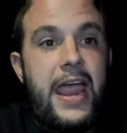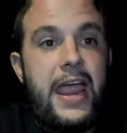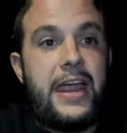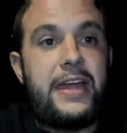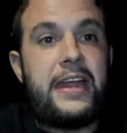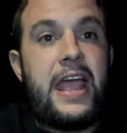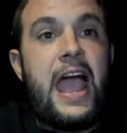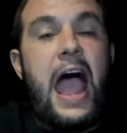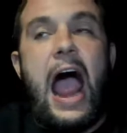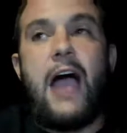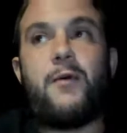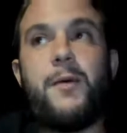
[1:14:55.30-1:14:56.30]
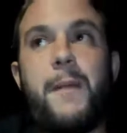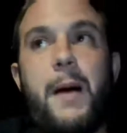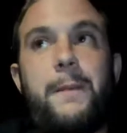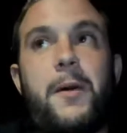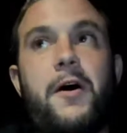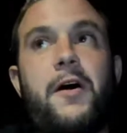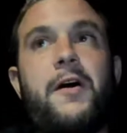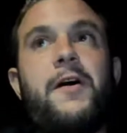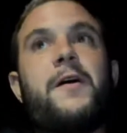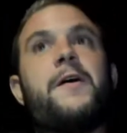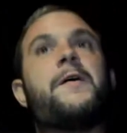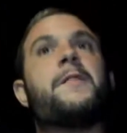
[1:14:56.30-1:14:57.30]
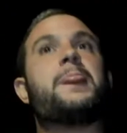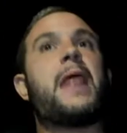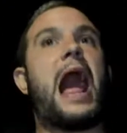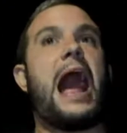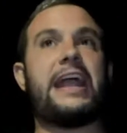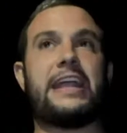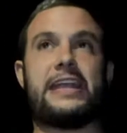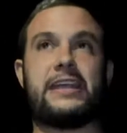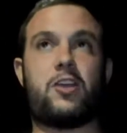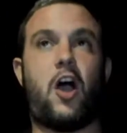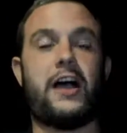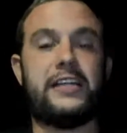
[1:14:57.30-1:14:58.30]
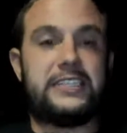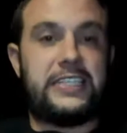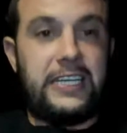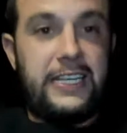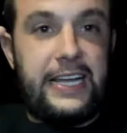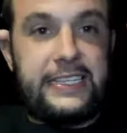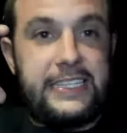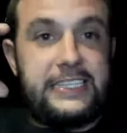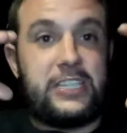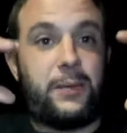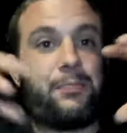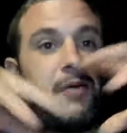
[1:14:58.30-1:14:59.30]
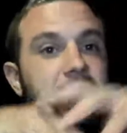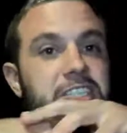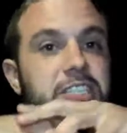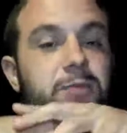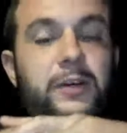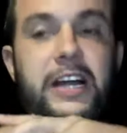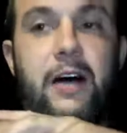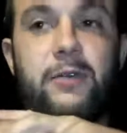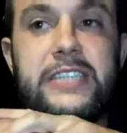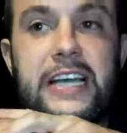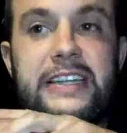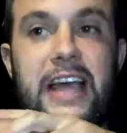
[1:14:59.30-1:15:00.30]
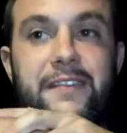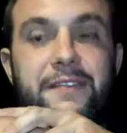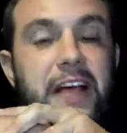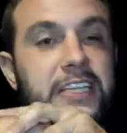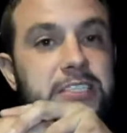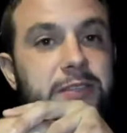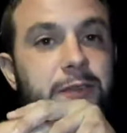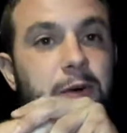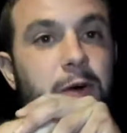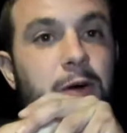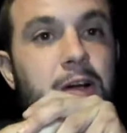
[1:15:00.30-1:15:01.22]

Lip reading: And I remember I got into like this depression when I was at that festival,